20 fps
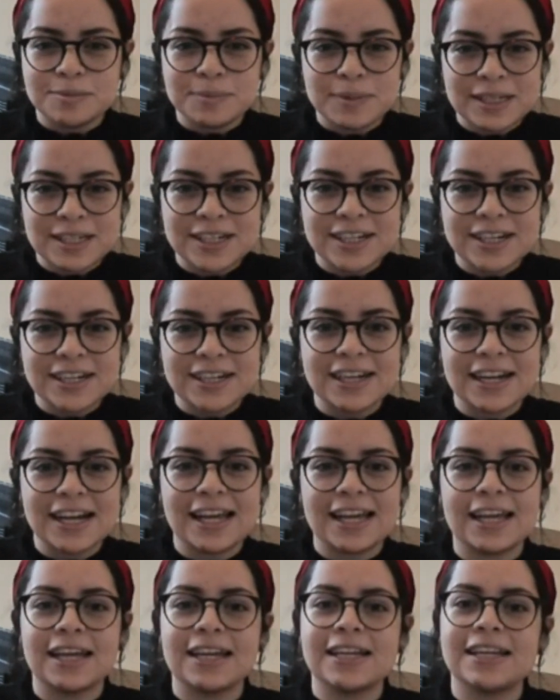speaker,
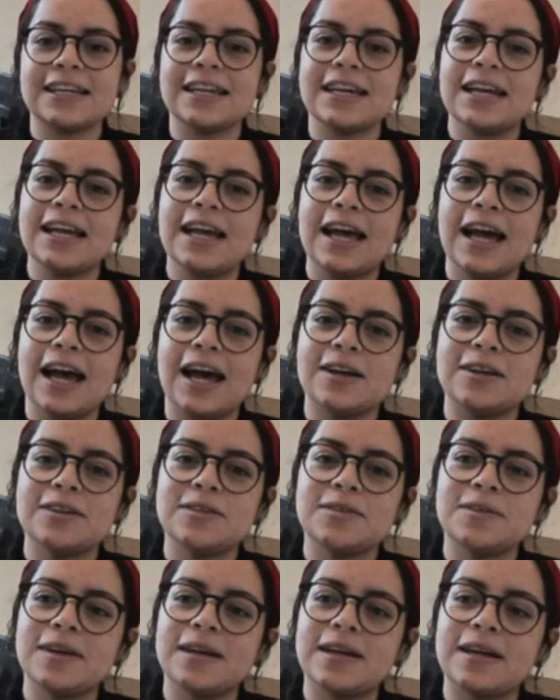and
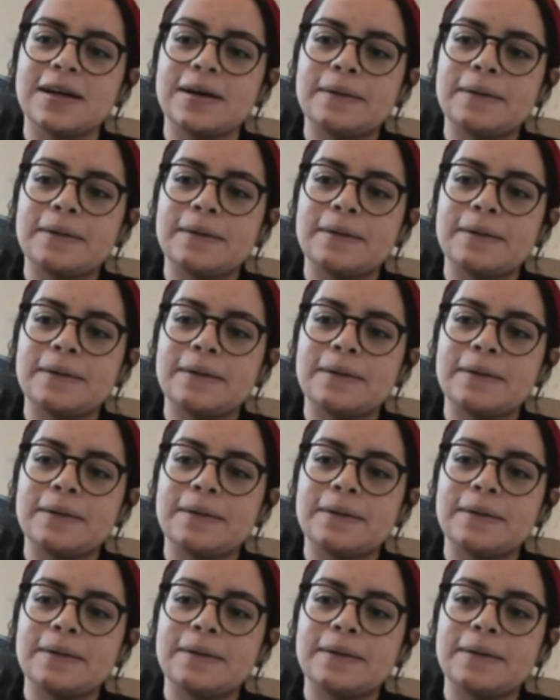how